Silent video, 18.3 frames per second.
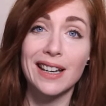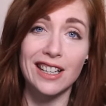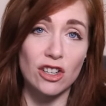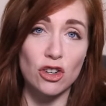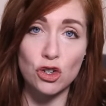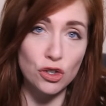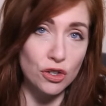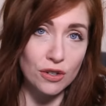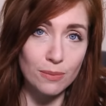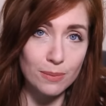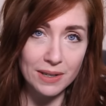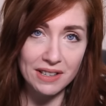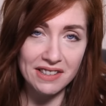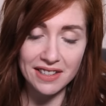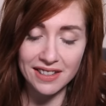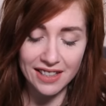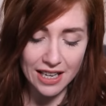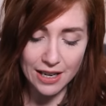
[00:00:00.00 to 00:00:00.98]
It shouldn't be
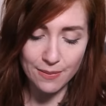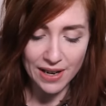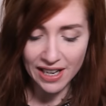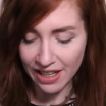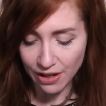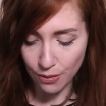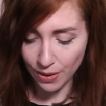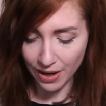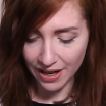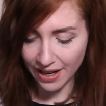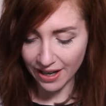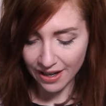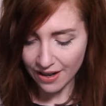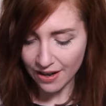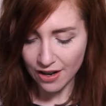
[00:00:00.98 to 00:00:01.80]
the same anyway.